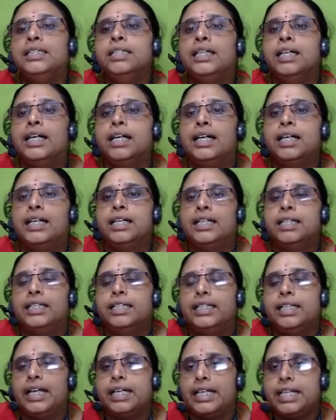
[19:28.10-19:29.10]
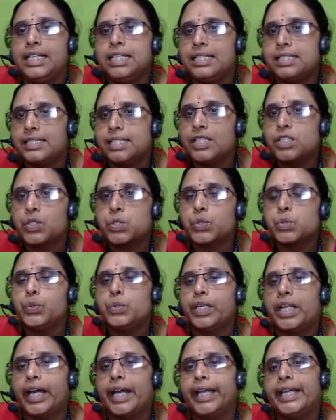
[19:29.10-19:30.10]
at least 6 to
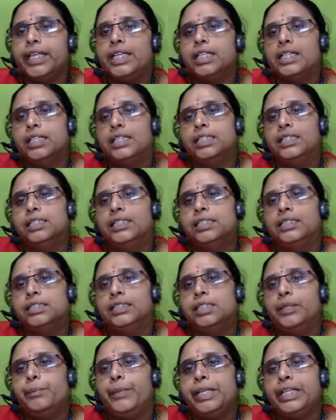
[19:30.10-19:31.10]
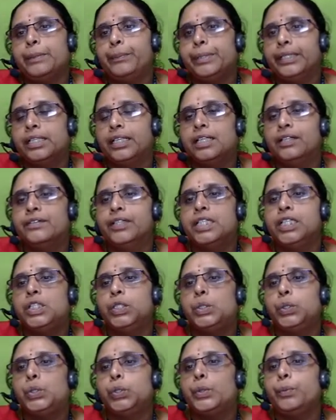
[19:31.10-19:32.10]
9 meter per hour
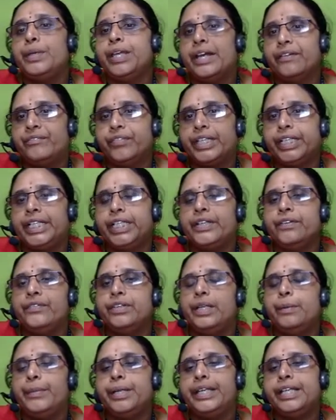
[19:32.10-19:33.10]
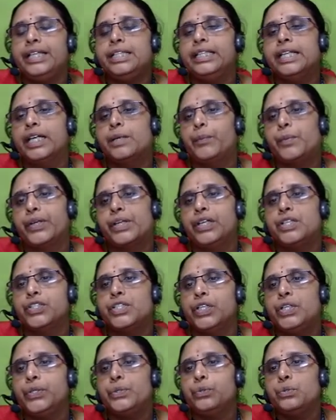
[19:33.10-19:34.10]
to be effective, limiting their
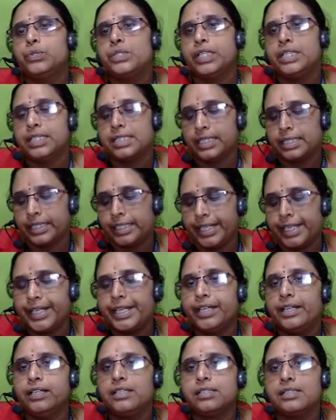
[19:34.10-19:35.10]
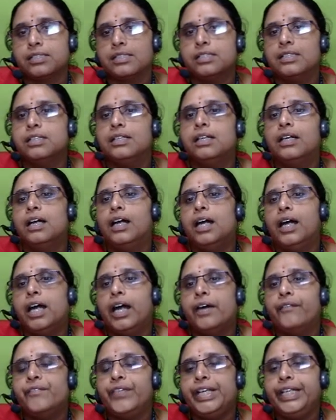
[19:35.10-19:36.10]
potential use in certain areas.
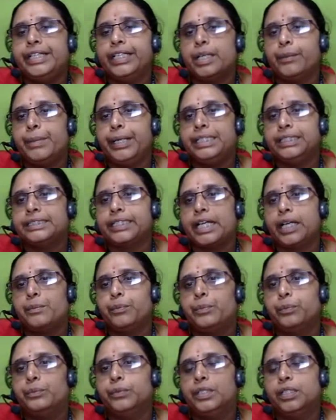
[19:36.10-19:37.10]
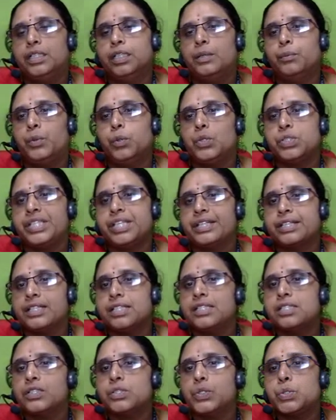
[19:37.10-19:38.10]
Wind turbines can pose a
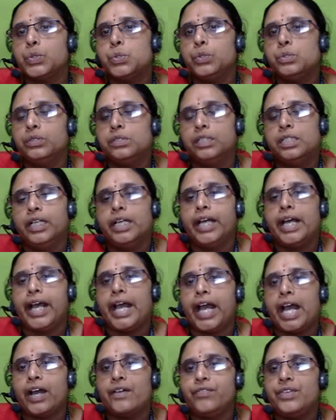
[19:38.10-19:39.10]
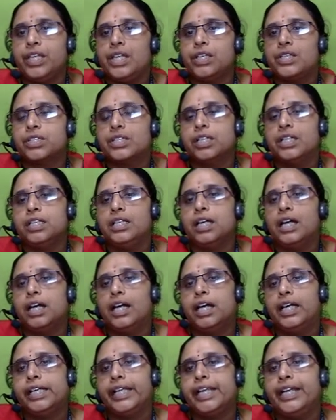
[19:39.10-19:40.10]
risk to aviation
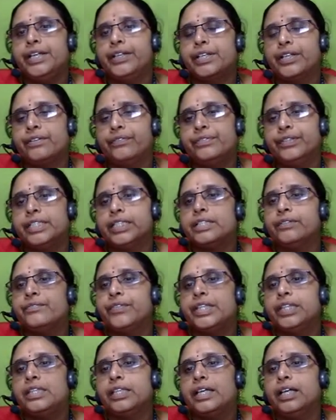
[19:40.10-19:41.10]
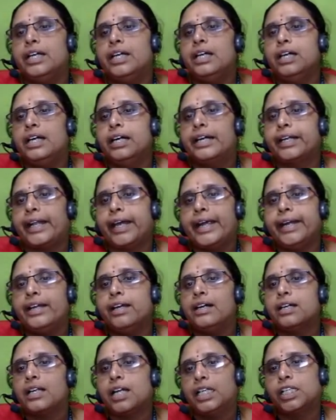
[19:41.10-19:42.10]
and interfere with
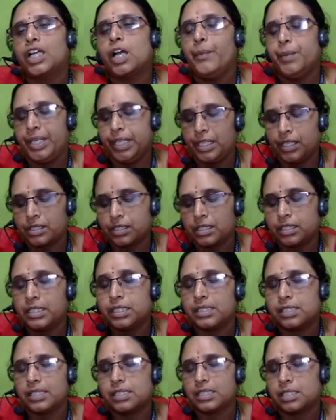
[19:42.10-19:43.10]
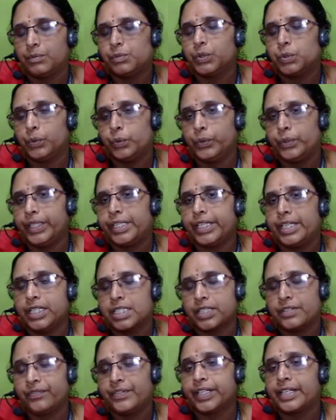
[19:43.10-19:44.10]
radar and communication system. So it
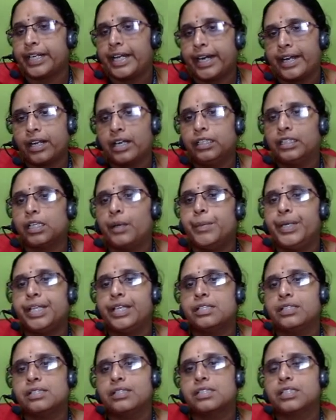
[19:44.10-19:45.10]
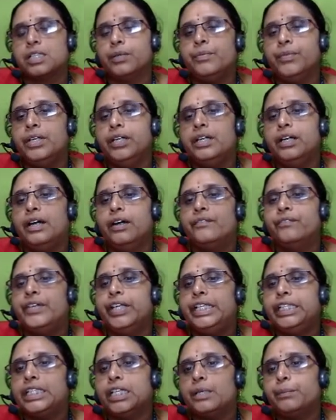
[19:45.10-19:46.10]
interfere radar and communication system.
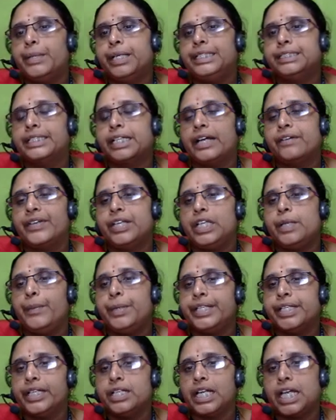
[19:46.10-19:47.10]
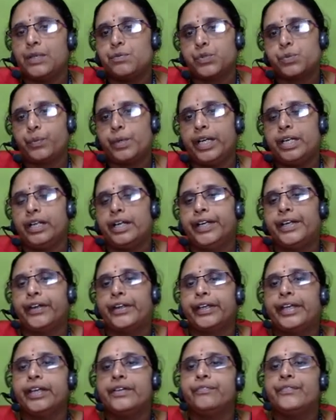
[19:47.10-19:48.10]
Wind turbines have a limited lifespan and
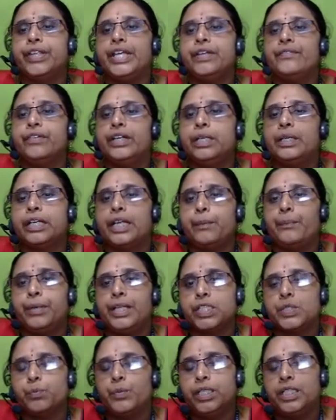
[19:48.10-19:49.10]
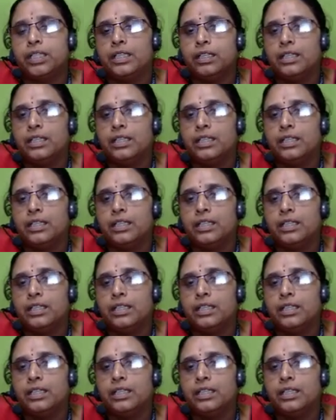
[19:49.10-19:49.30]
require frequent replacement